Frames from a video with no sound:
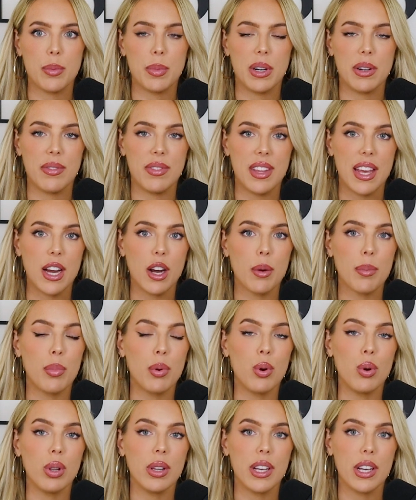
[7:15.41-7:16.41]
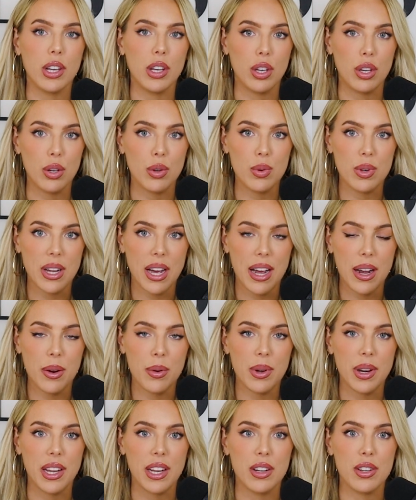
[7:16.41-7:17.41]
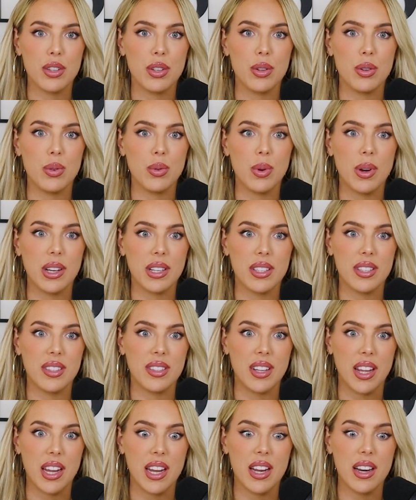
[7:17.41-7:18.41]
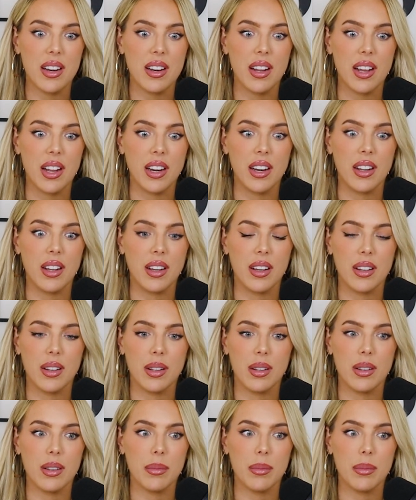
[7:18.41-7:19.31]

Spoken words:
But if they are pulling you down into a state and a